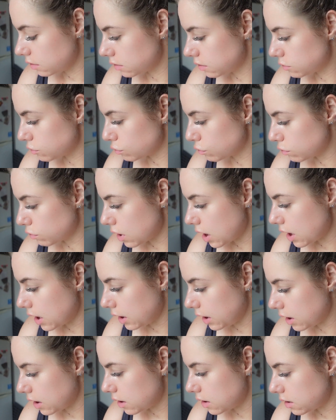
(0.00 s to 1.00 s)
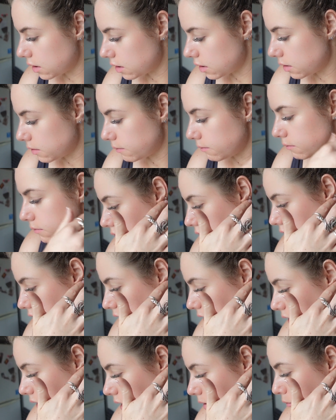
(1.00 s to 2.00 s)
So, I
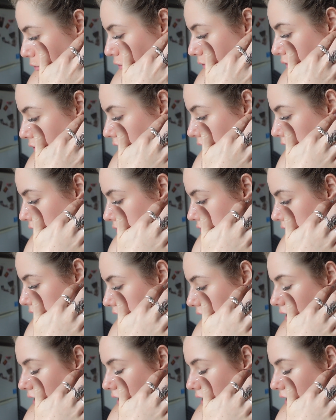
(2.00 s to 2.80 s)
need to get a move on, actually.